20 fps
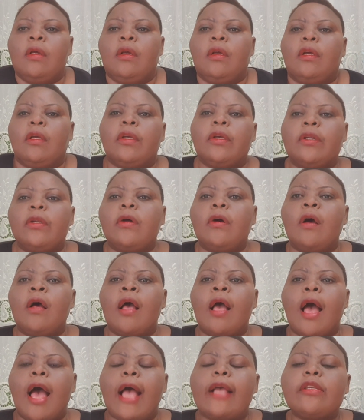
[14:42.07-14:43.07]
You know,
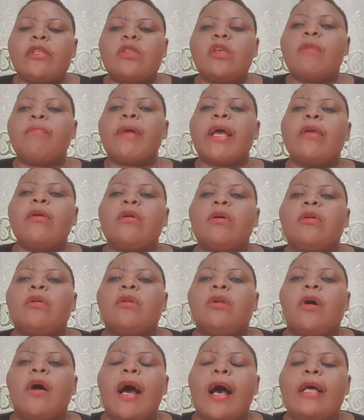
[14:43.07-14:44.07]
I saw
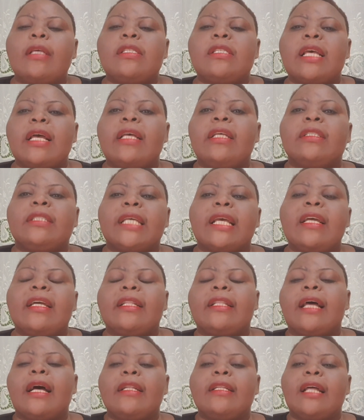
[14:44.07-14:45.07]
Mayuguno
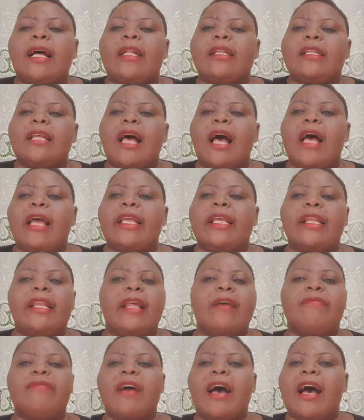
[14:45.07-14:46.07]
saying that he
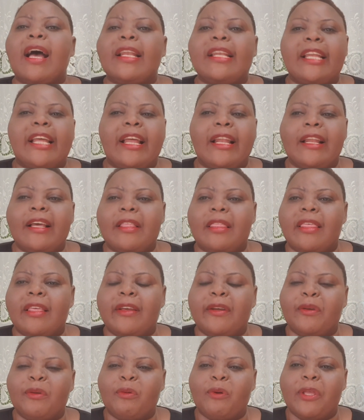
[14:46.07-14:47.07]
never had
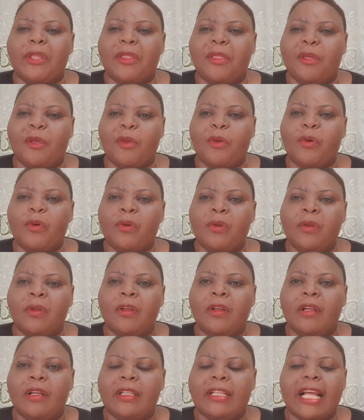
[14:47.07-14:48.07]
anything with you,
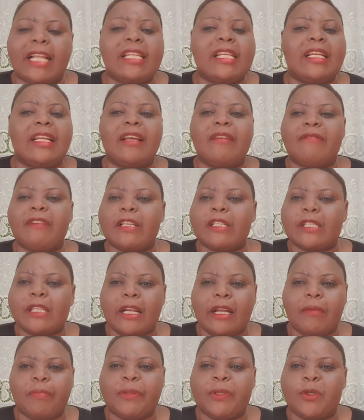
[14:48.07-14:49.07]
that he never
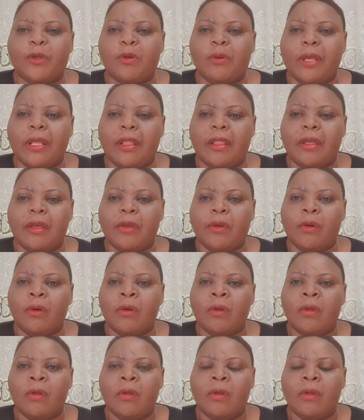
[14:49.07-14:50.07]
slept with you.
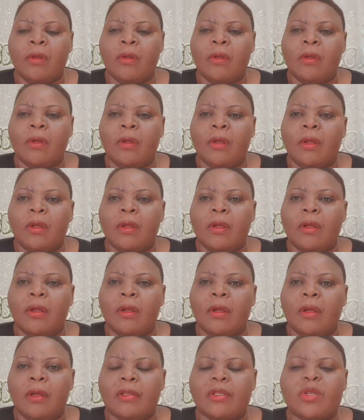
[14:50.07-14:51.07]

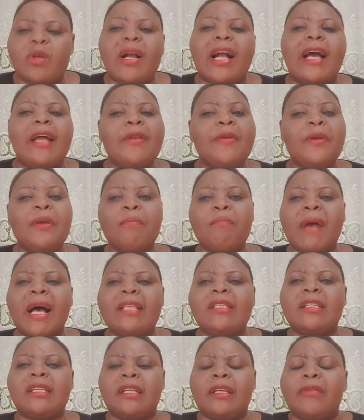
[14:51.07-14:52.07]
So can you
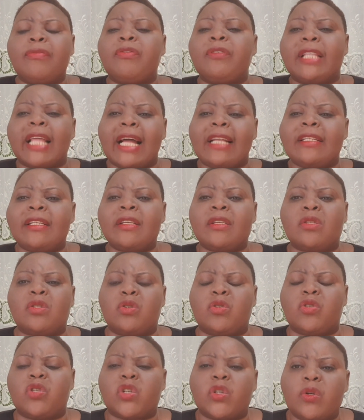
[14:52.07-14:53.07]
imagine if that
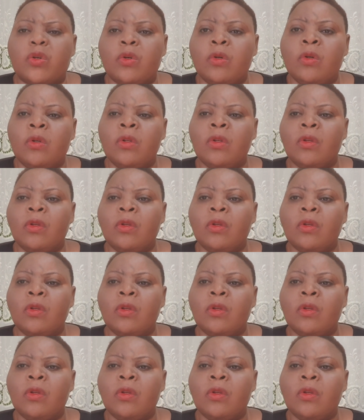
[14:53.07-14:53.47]
is true?